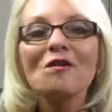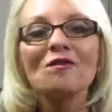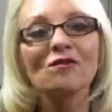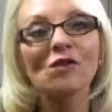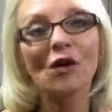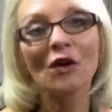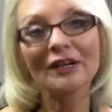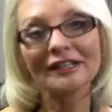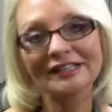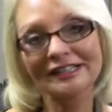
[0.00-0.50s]

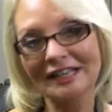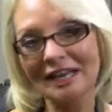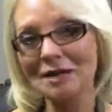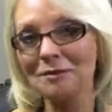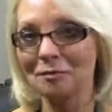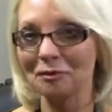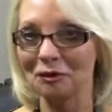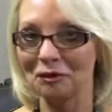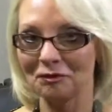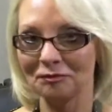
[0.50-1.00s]
For
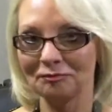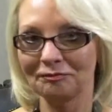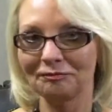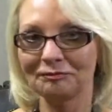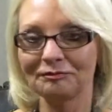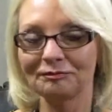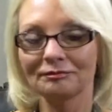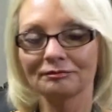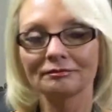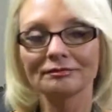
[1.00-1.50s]
example,
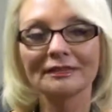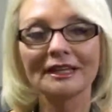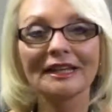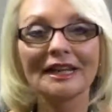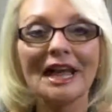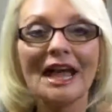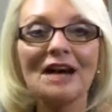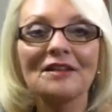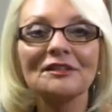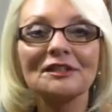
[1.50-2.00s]
can
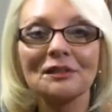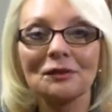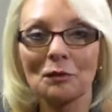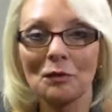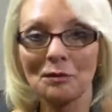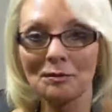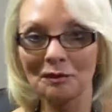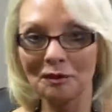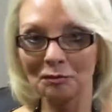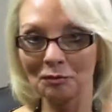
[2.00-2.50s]
I have a
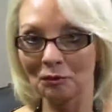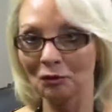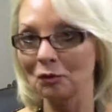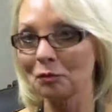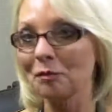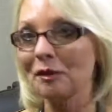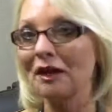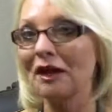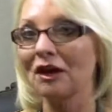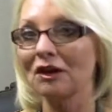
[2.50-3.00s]
swimming pool
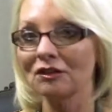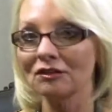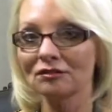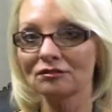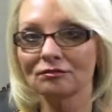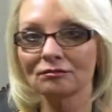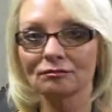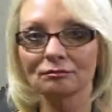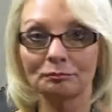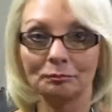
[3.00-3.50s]
built?
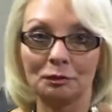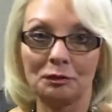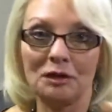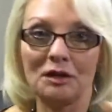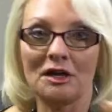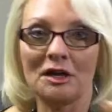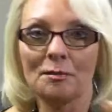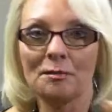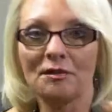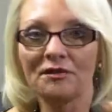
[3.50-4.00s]

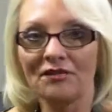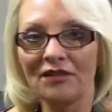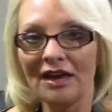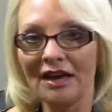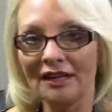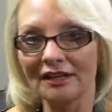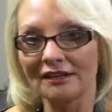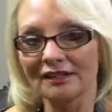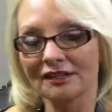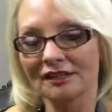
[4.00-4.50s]
Put up a
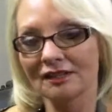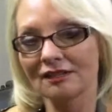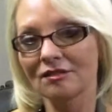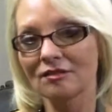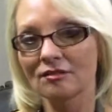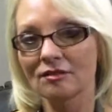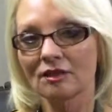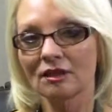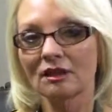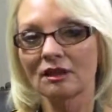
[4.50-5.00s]
fence?
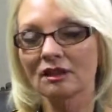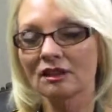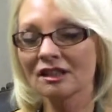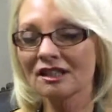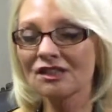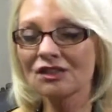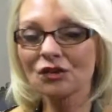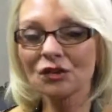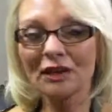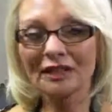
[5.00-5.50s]

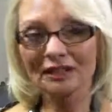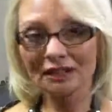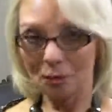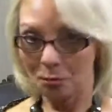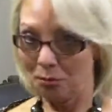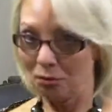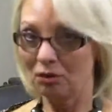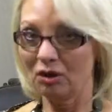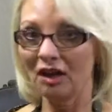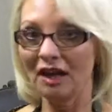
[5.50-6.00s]
Construct a
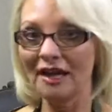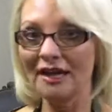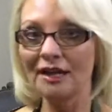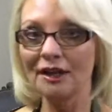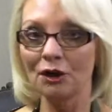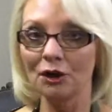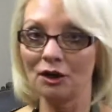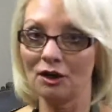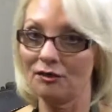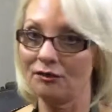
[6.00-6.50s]
play
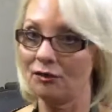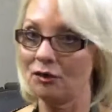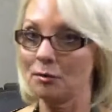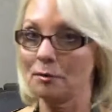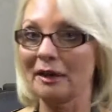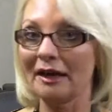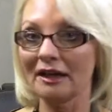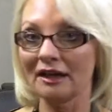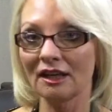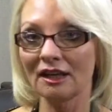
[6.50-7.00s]
area for
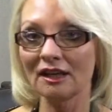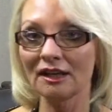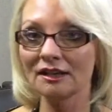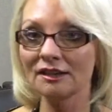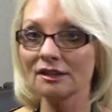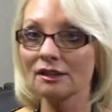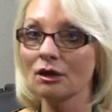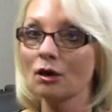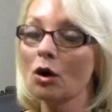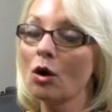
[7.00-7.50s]
my
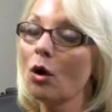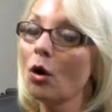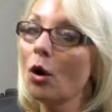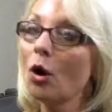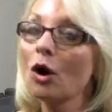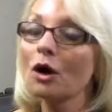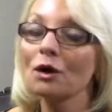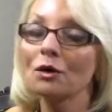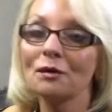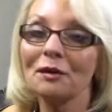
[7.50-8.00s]
kids?
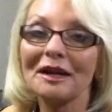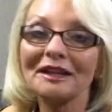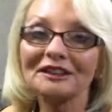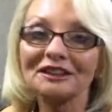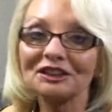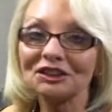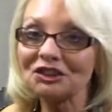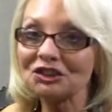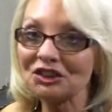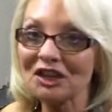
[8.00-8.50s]
Or
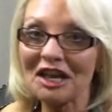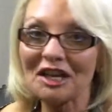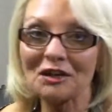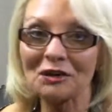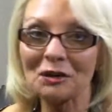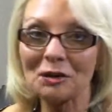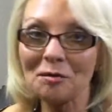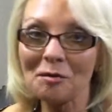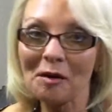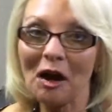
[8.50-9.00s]
erect a shed
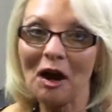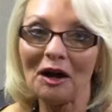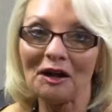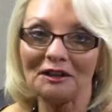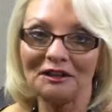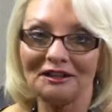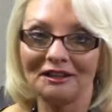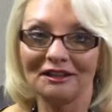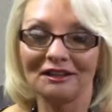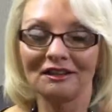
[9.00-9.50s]
or a
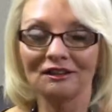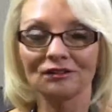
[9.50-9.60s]
barn?